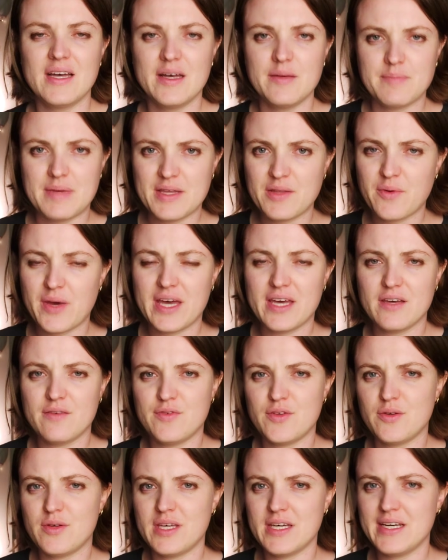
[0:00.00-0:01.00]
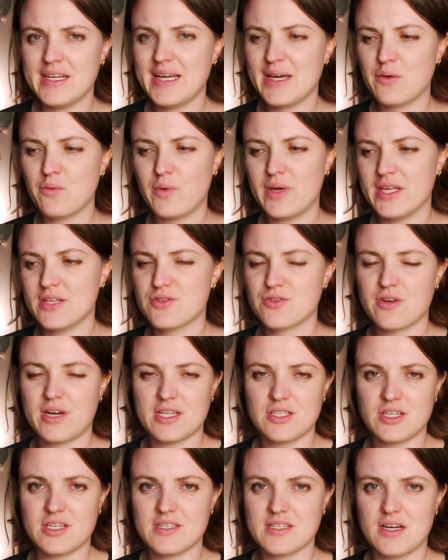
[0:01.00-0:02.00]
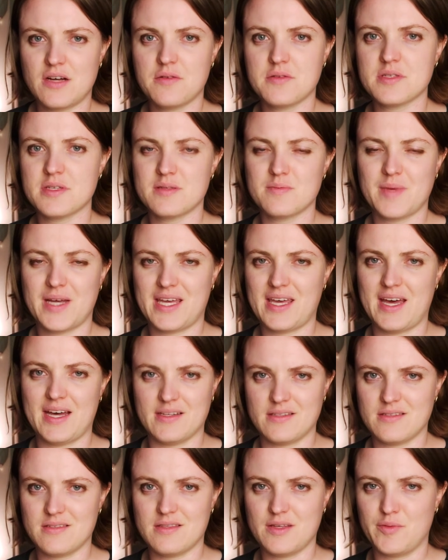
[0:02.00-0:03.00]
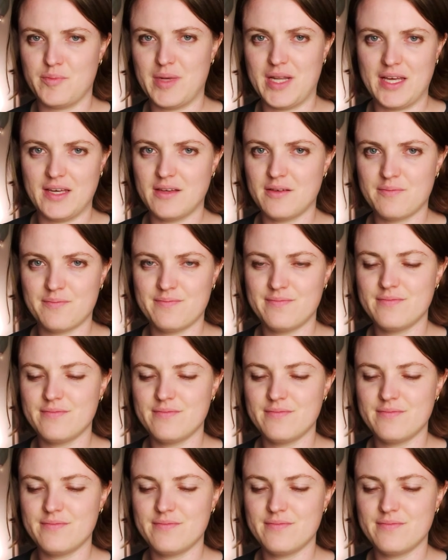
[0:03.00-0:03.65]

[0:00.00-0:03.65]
By the way, if you hear like weird scratching sounds, it's my cats, they're playing.